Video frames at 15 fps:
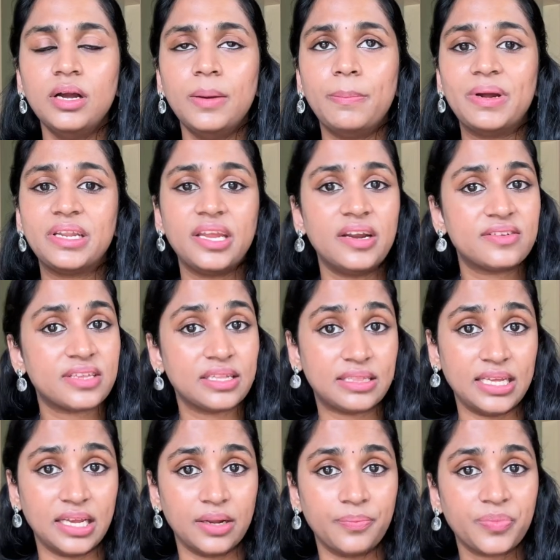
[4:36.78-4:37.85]
But here's the
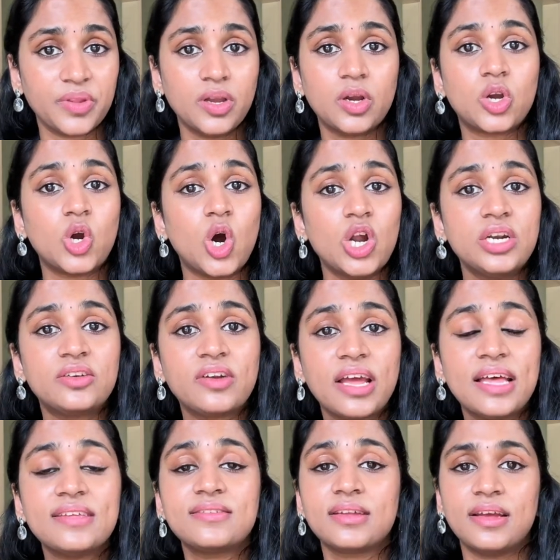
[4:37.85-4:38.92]
thing,
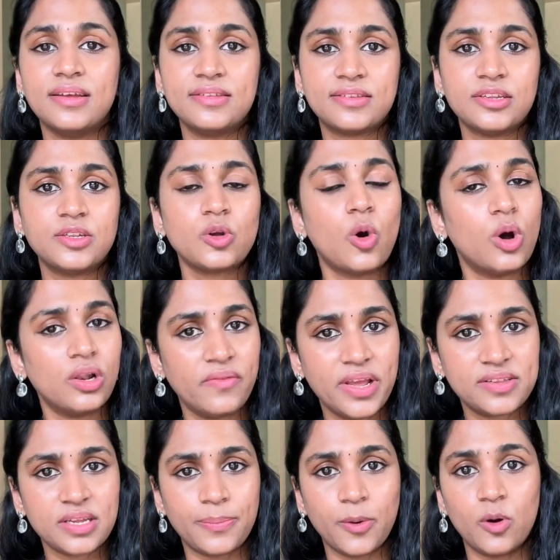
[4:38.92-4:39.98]
contrast isn't
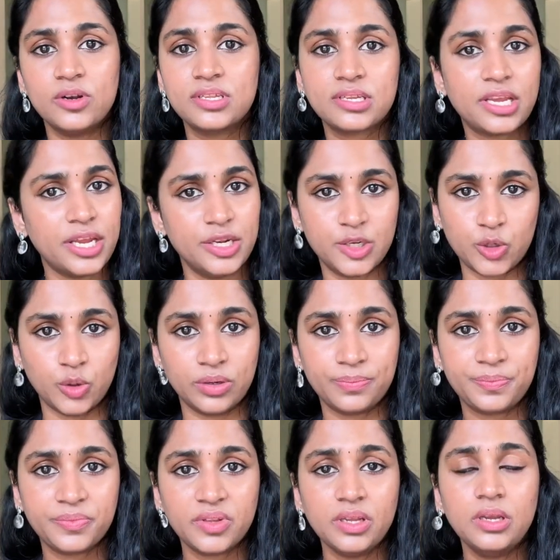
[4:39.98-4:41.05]
always about skin
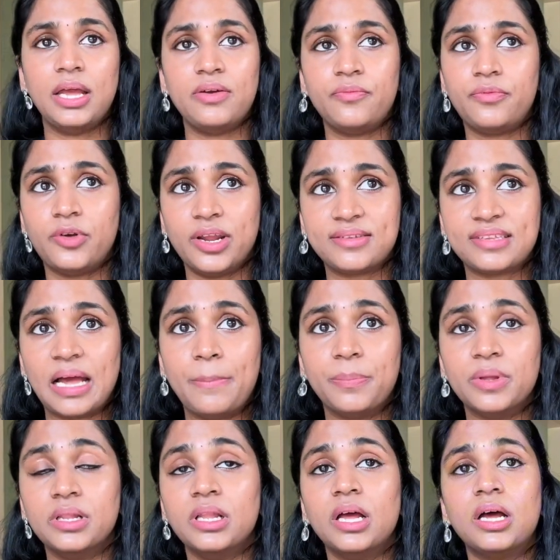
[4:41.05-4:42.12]
tone. For
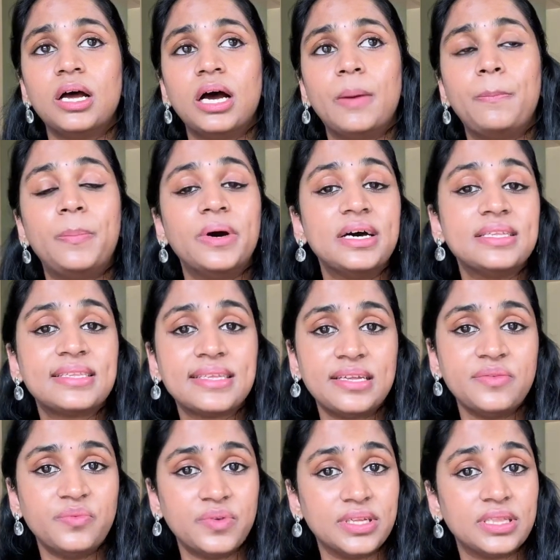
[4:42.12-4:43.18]
example, a
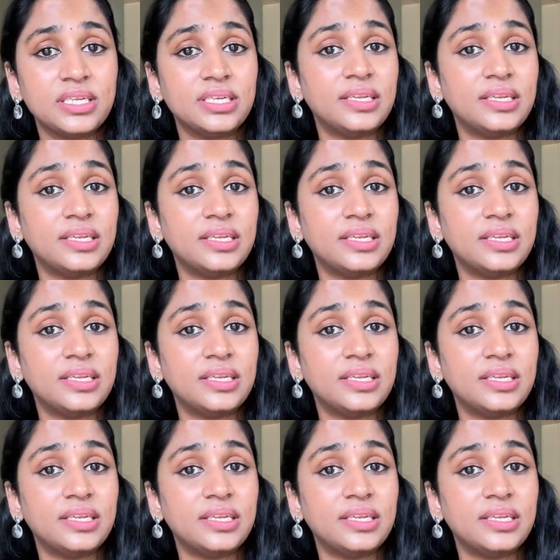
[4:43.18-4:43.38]
person with